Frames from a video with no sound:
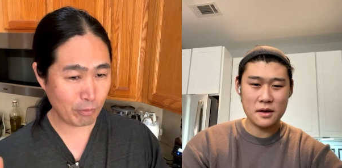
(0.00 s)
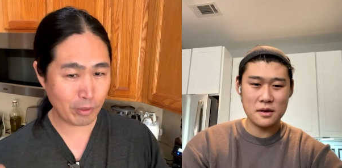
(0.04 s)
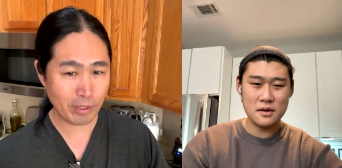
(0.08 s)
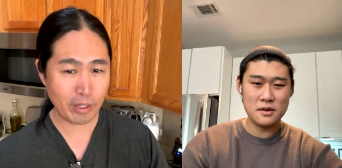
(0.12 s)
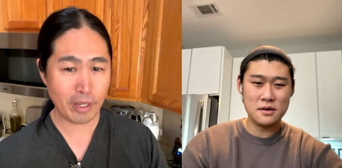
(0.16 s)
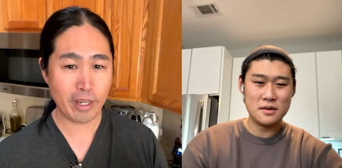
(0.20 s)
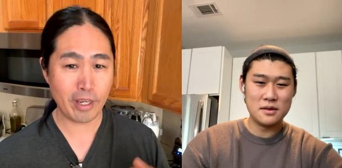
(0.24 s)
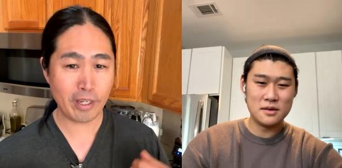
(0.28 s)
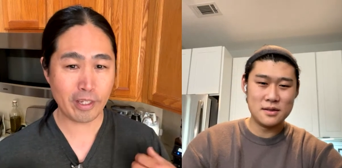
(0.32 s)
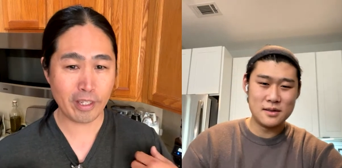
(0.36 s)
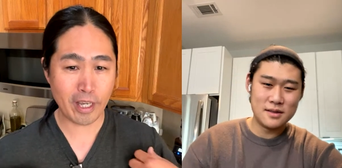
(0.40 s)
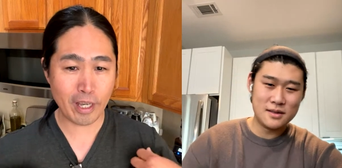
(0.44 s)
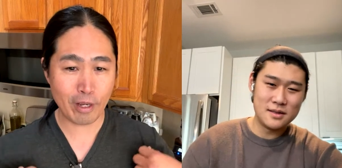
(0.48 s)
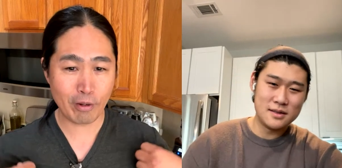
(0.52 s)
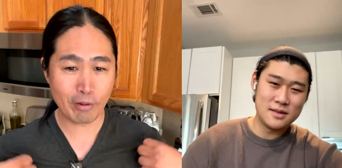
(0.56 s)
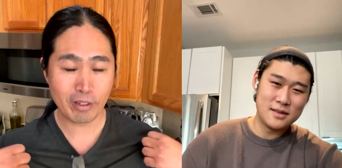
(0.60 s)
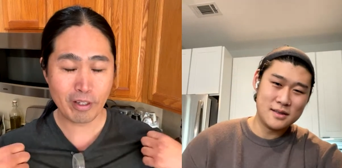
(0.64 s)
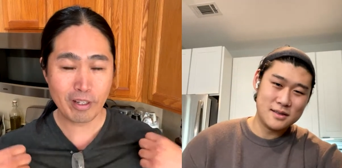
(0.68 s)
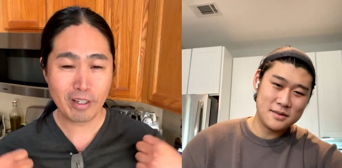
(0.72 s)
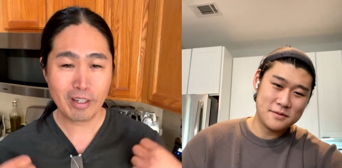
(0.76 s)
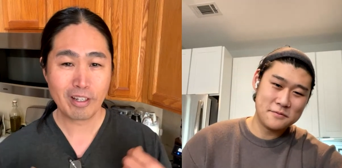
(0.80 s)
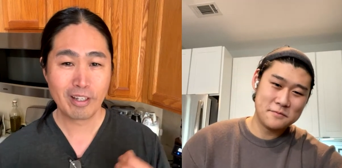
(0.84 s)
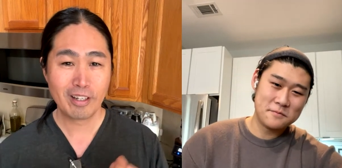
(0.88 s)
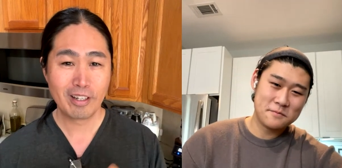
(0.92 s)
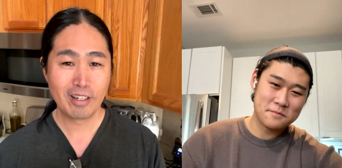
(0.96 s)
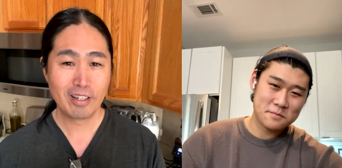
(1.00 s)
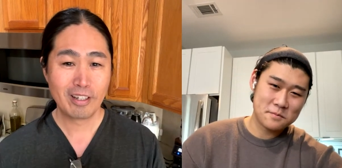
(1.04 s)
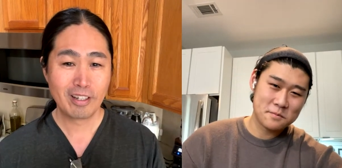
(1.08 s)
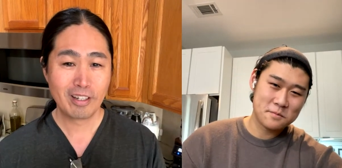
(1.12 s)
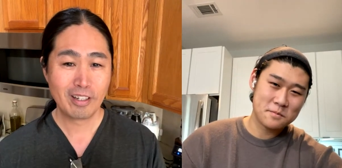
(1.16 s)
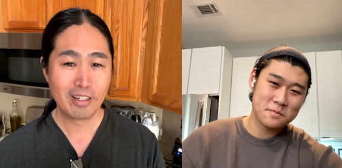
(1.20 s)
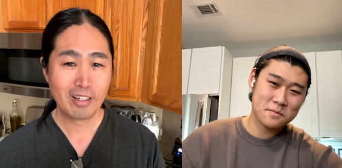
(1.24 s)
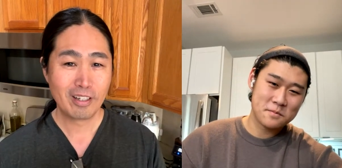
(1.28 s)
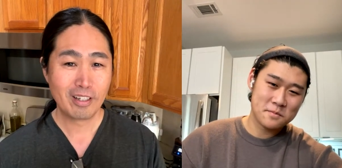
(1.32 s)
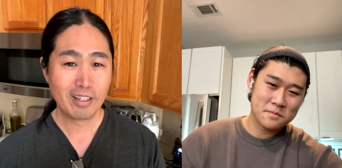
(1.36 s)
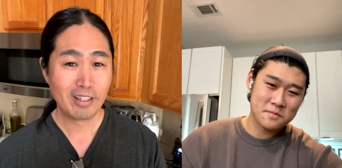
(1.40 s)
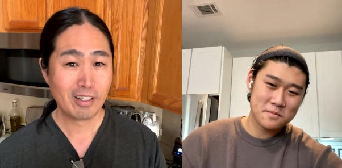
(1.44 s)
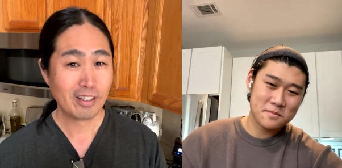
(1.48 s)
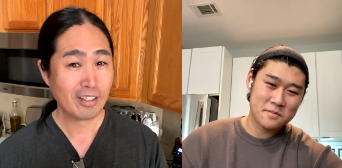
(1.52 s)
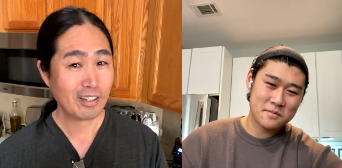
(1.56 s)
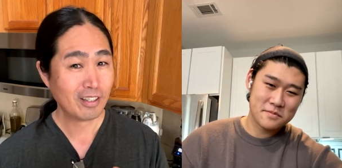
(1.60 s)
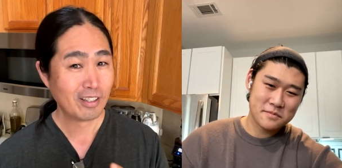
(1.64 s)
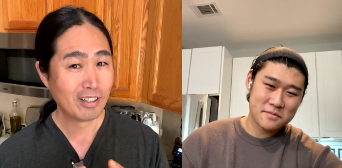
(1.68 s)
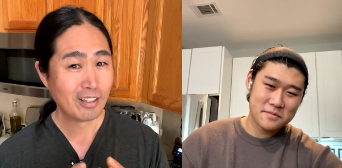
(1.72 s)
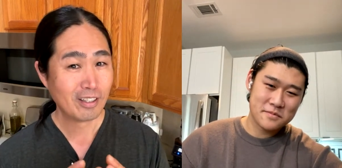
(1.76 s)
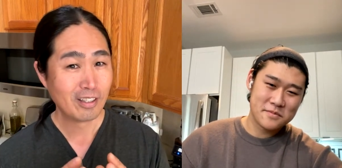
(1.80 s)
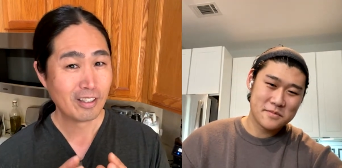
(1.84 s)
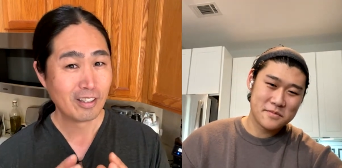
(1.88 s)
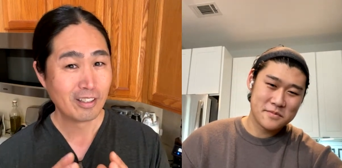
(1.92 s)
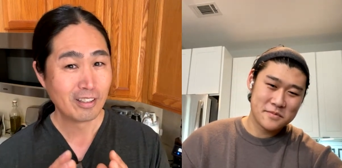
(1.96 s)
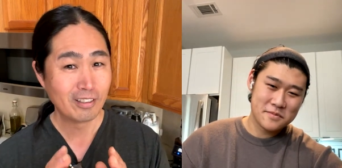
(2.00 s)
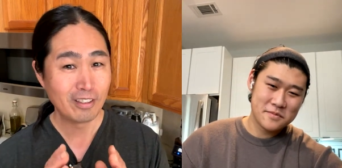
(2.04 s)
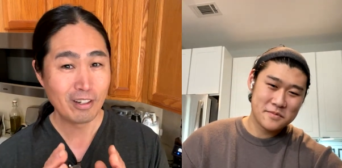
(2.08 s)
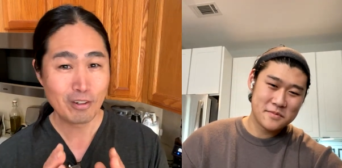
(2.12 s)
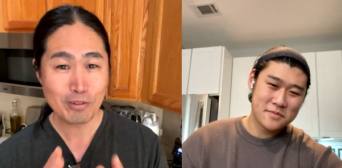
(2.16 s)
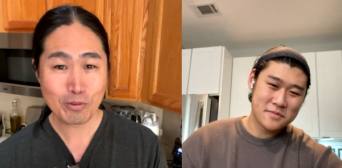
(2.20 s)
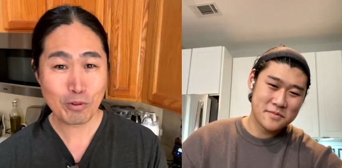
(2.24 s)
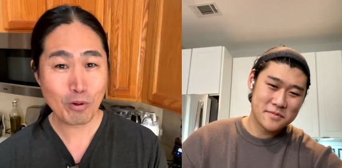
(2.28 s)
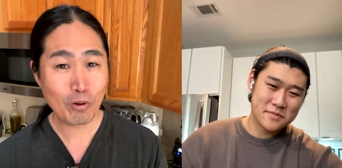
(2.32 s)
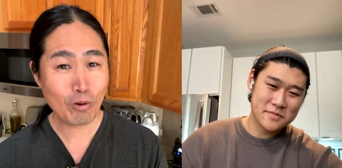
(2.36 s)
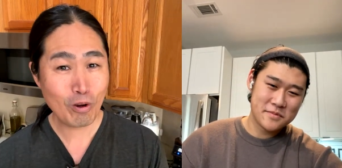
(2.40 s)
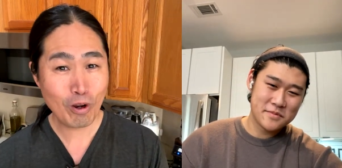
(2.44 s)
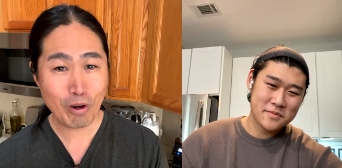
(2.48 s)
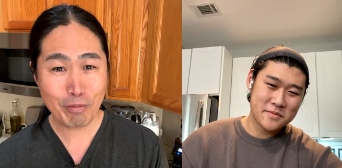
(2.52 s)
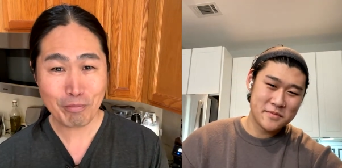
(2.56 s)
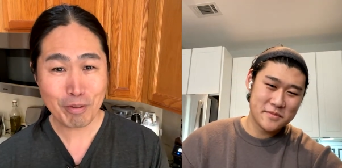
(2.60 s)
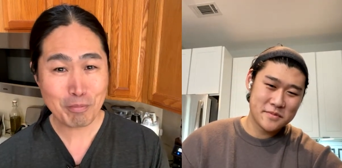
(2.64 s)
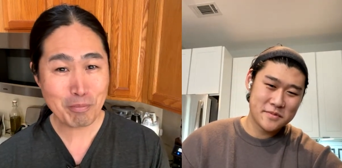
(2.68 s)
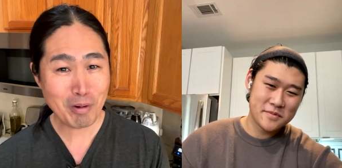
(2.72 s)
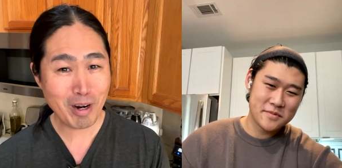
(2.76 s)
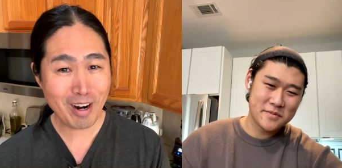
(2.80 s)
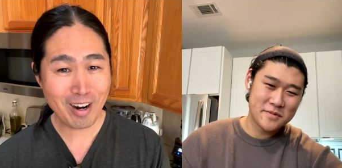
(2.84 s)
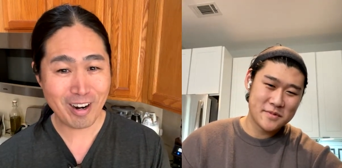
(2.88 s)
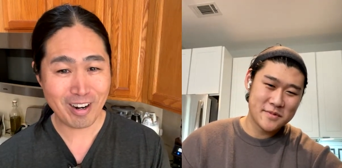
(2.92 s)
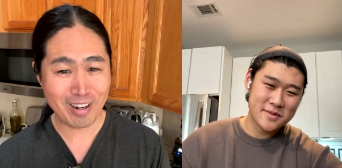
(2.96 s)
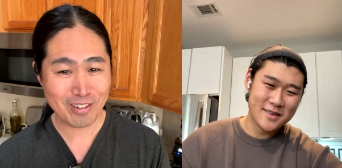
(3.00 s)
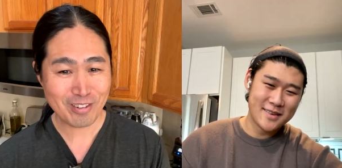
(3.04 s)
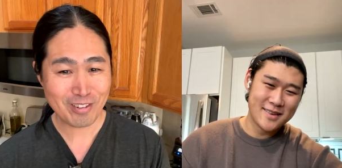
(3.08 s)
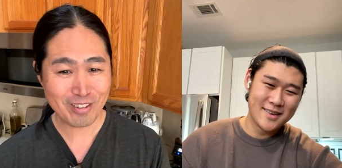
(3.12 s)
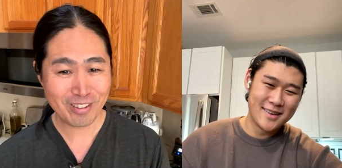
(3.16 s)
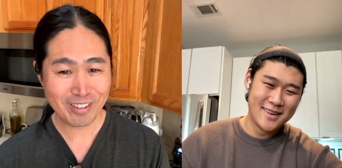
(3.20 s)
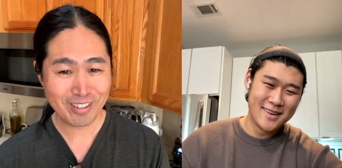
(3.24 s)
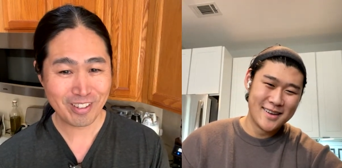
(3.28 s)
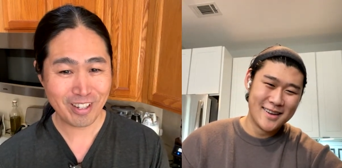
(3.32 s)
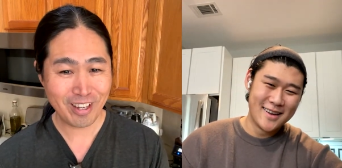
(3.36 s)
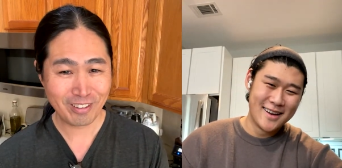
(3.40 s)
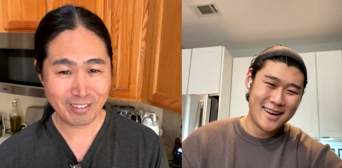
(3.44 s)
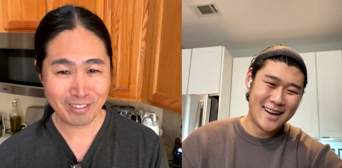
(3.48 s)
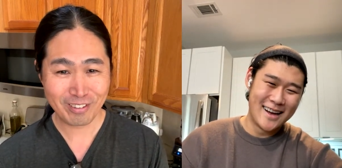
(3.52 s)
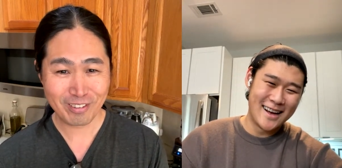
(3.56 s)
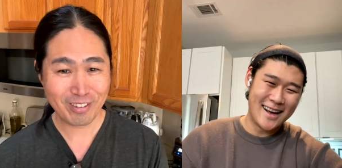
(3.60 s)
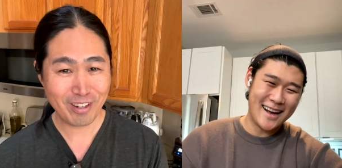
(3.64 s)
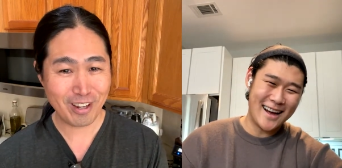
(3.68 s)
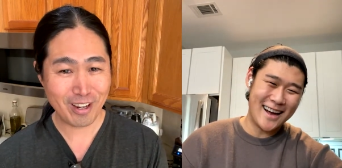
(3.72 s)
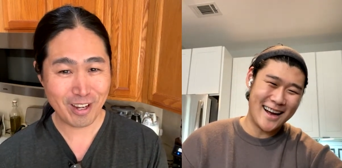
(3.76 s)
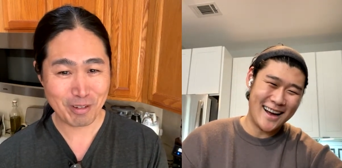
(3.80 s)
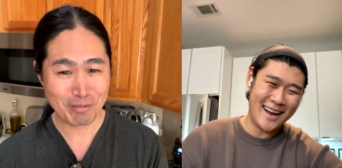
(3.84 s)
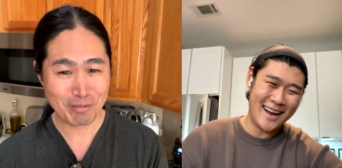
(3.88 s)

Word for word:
Speaker 1: hang out. There's no coffee bars at the time.